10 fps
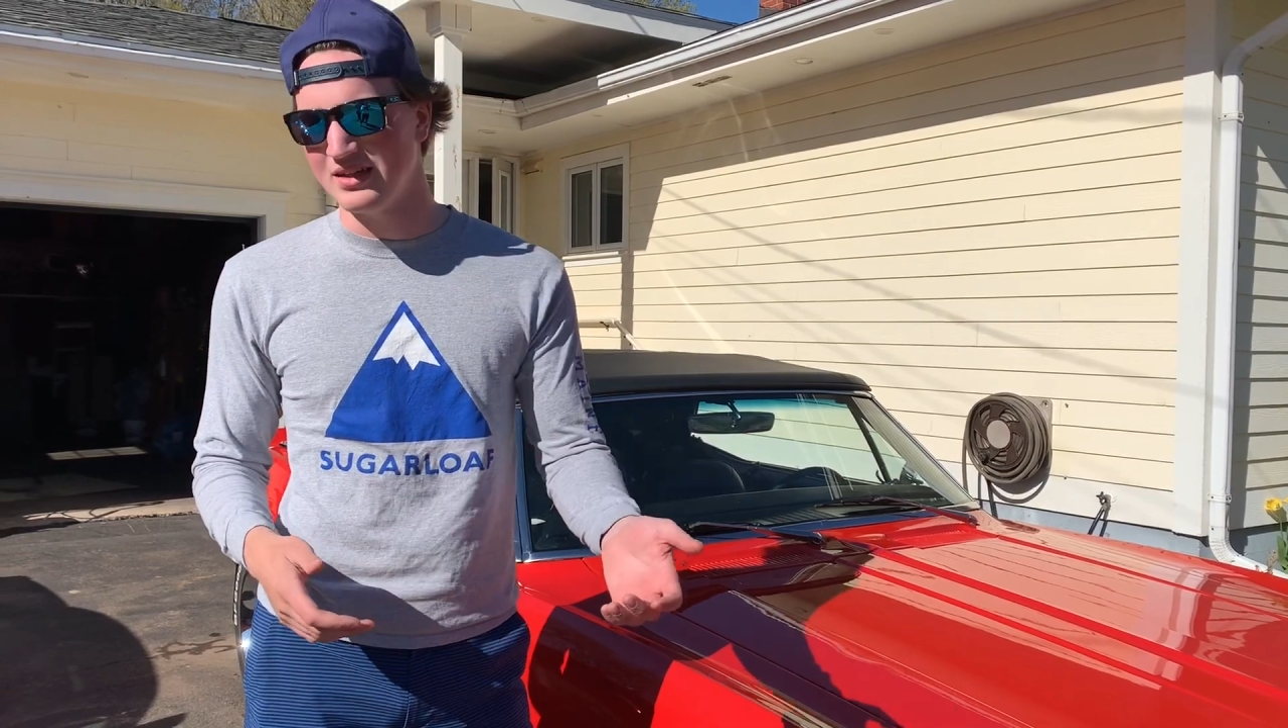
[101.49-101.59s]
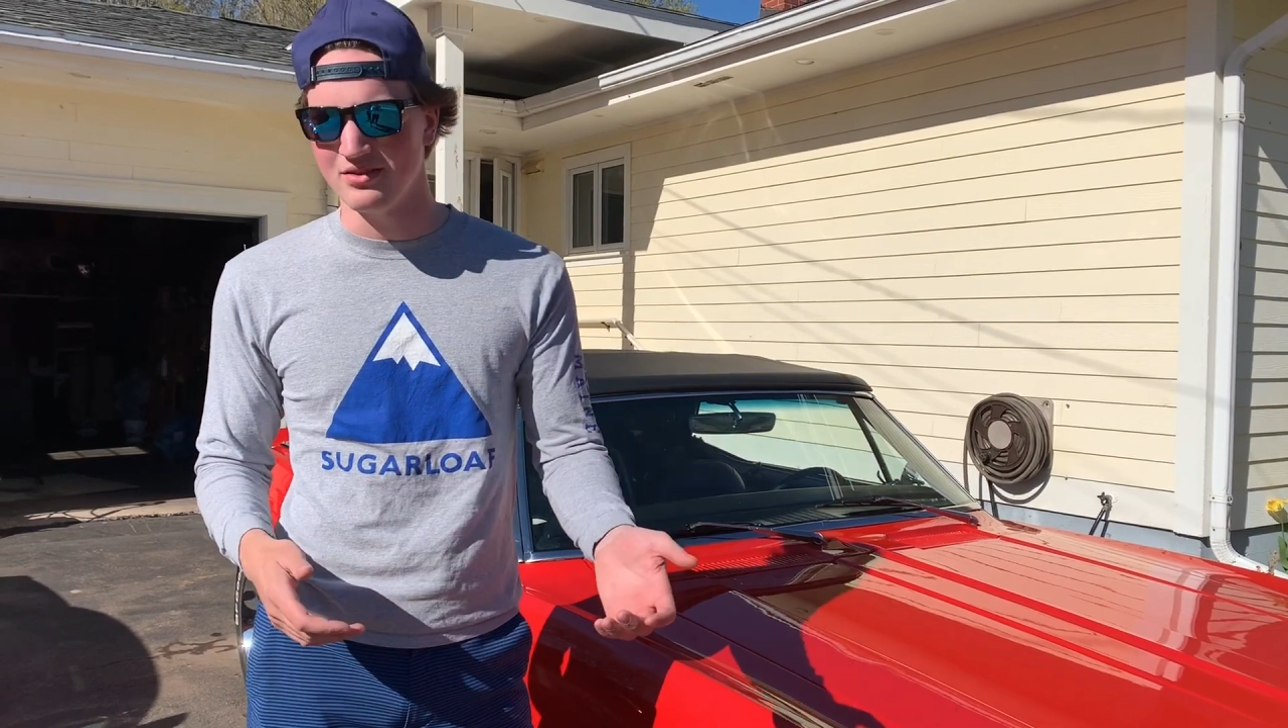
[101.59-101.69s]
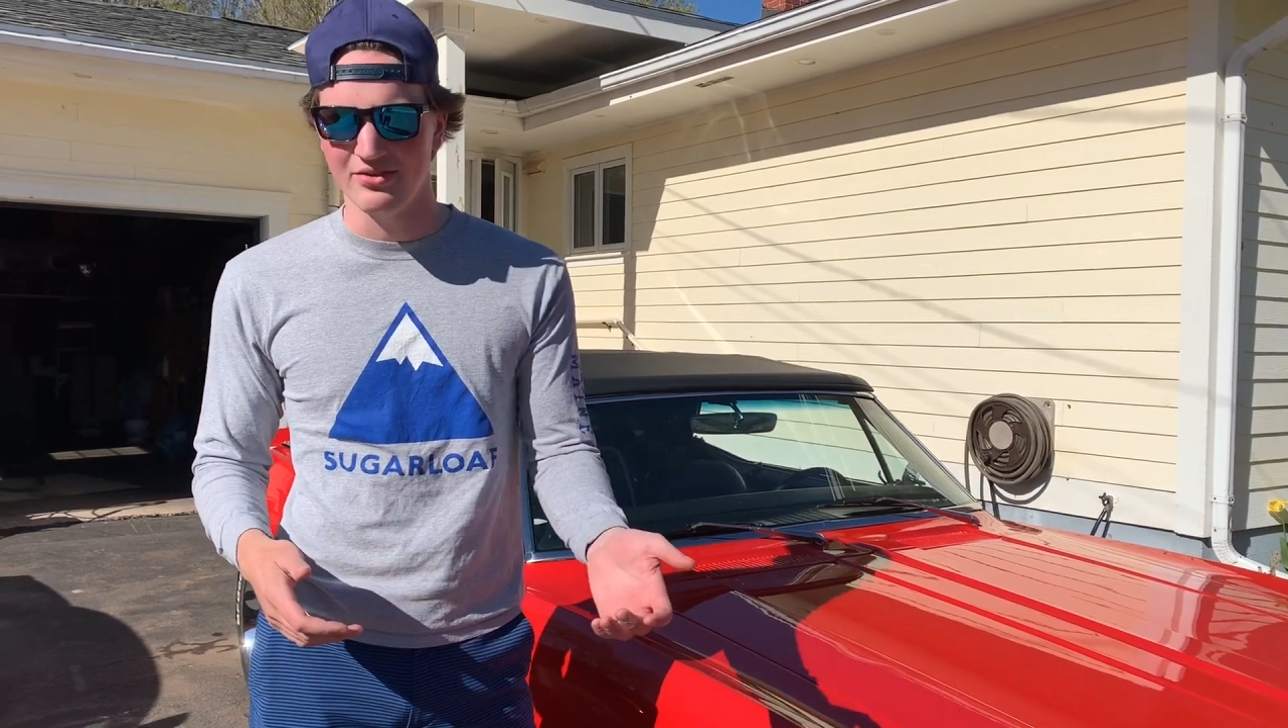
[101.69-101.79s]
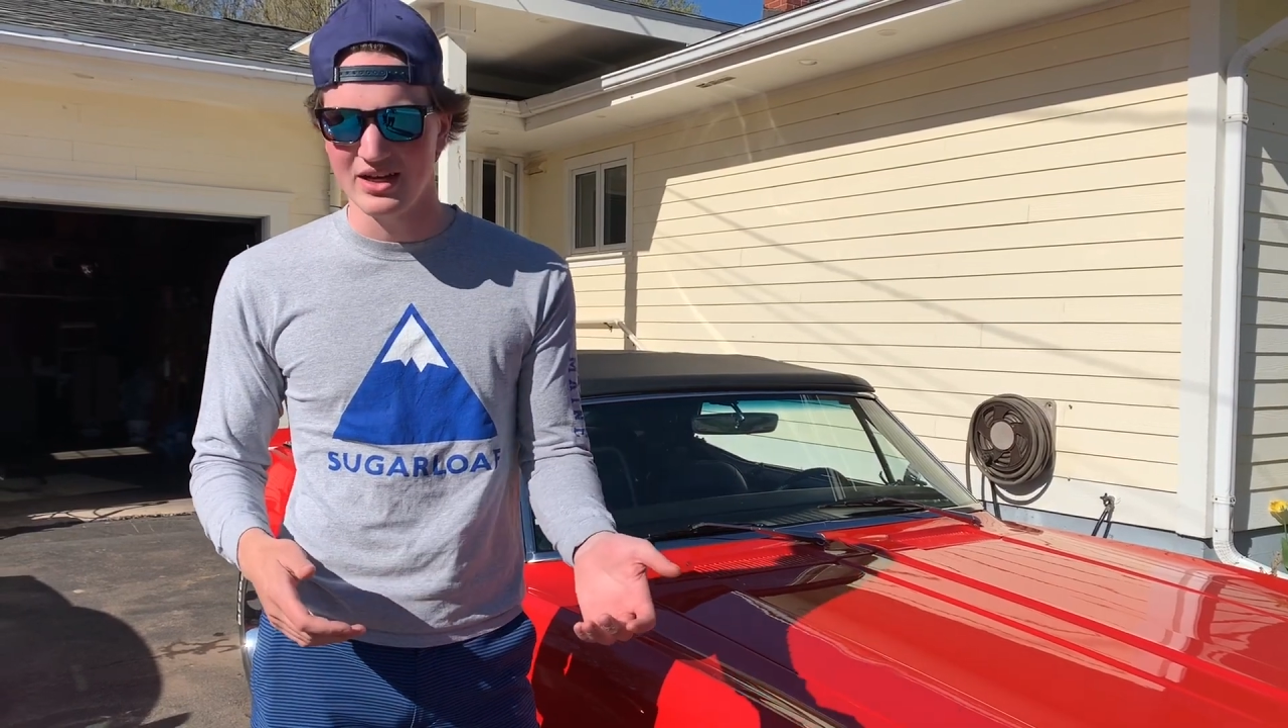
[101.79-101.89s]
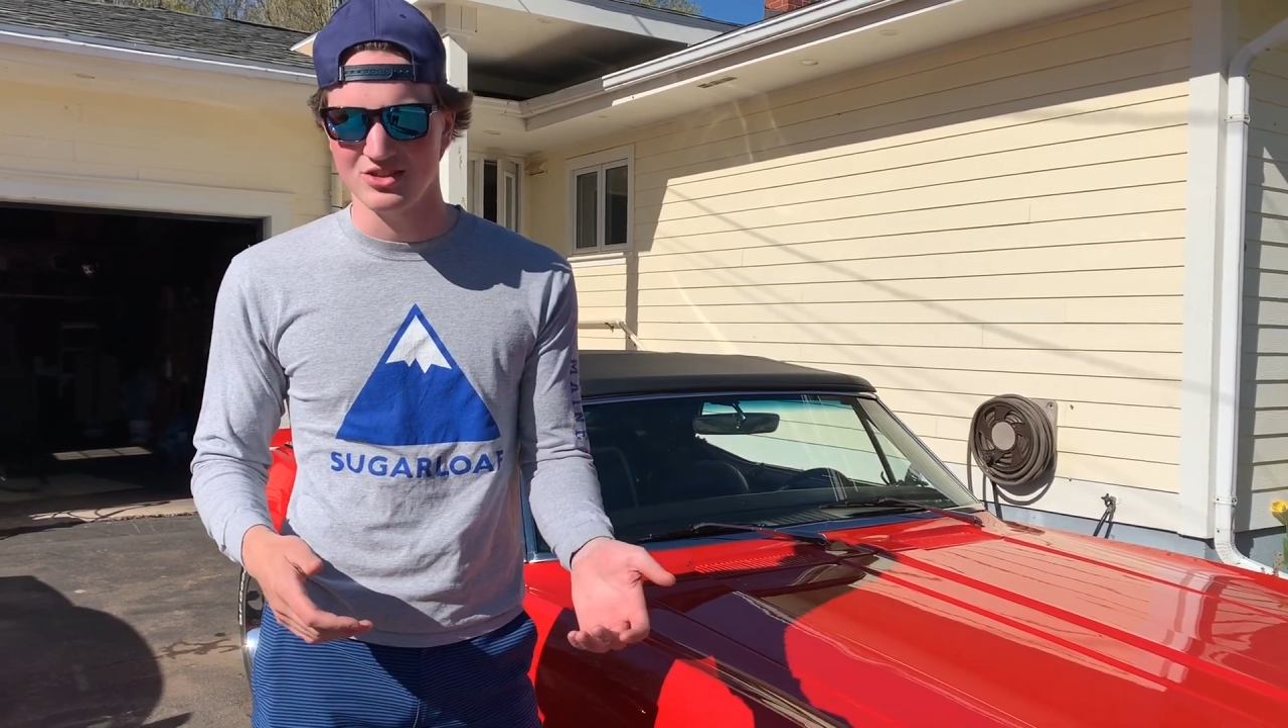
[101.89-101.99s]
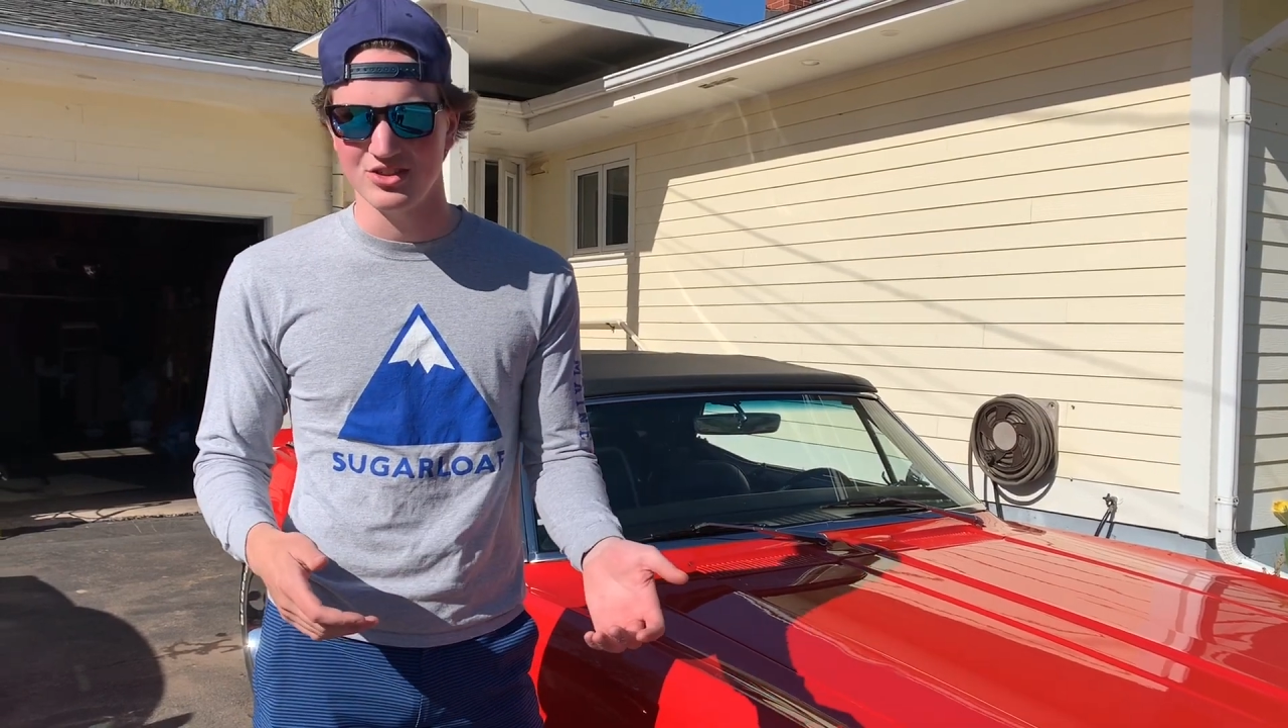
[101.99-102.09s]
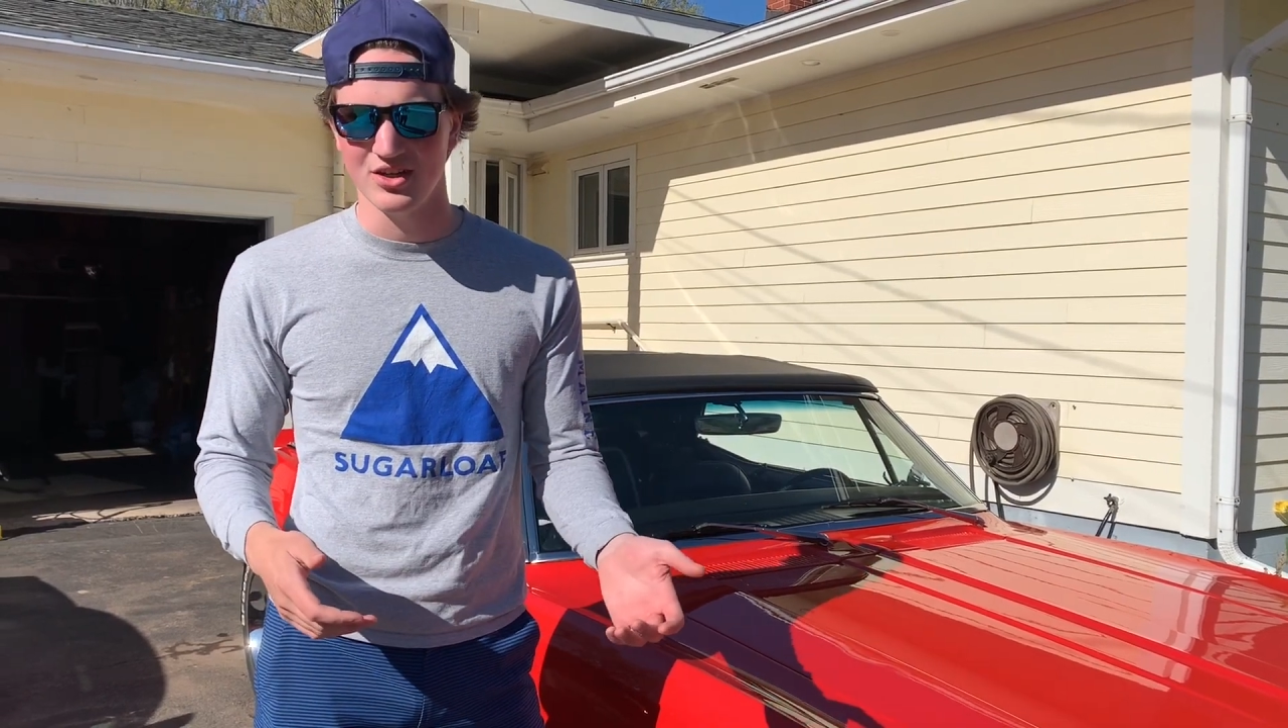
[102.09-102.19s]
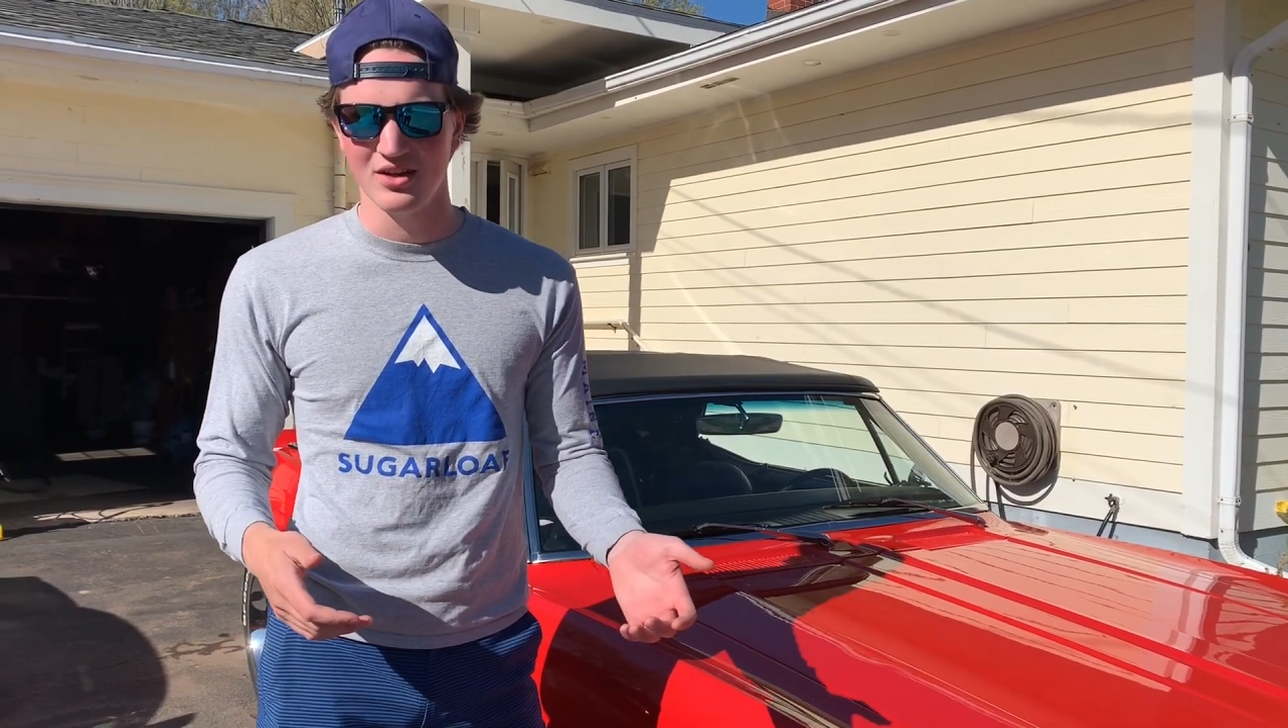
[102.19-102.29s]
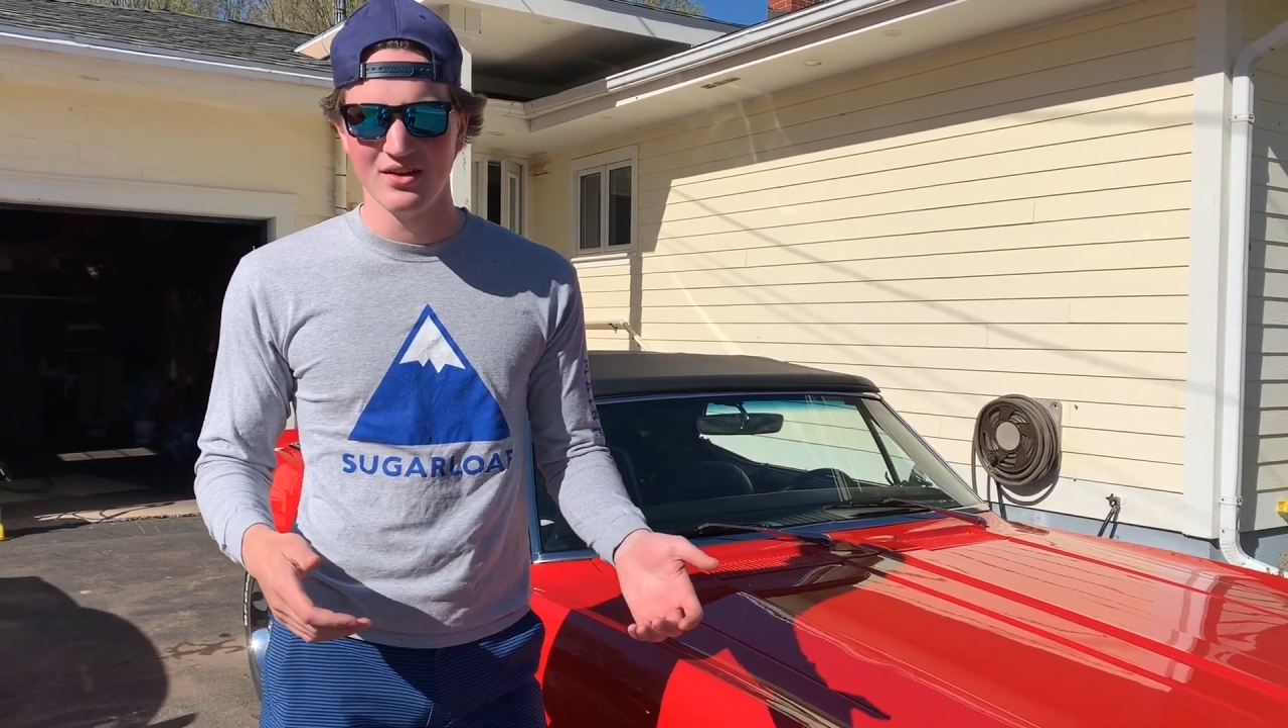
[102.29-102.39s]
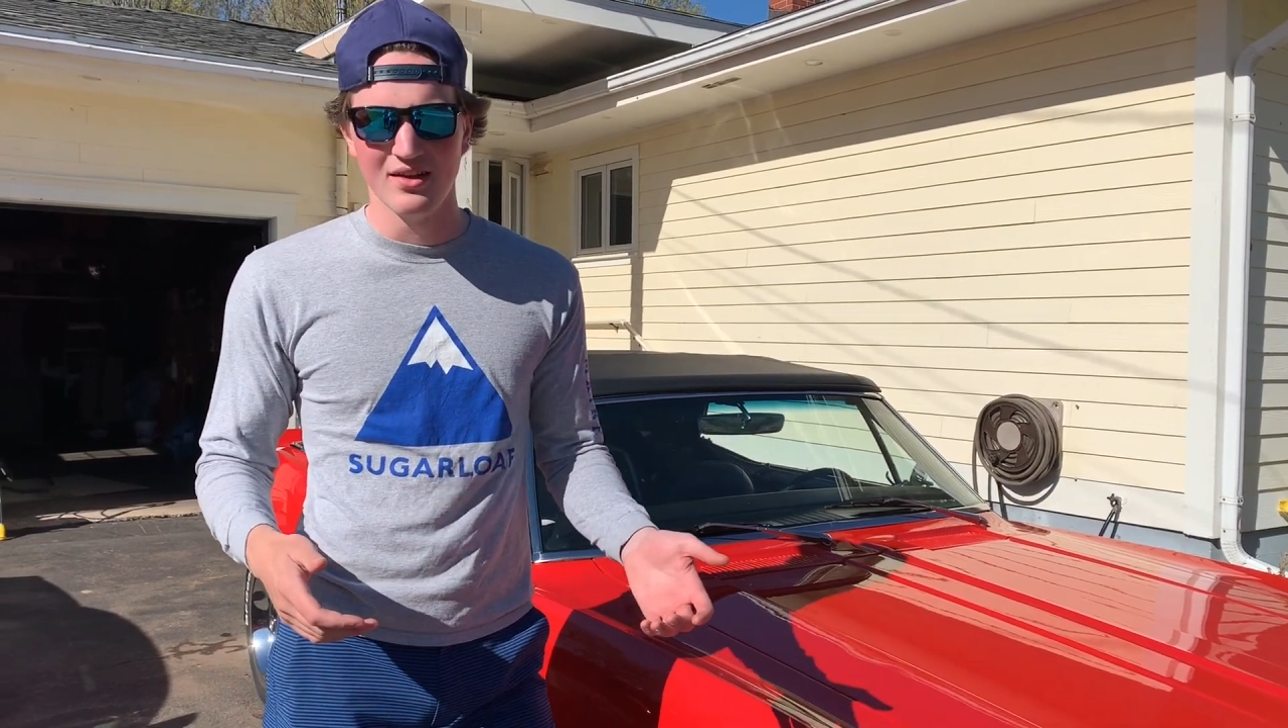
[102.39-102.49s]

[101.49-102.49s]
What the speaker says: an investor,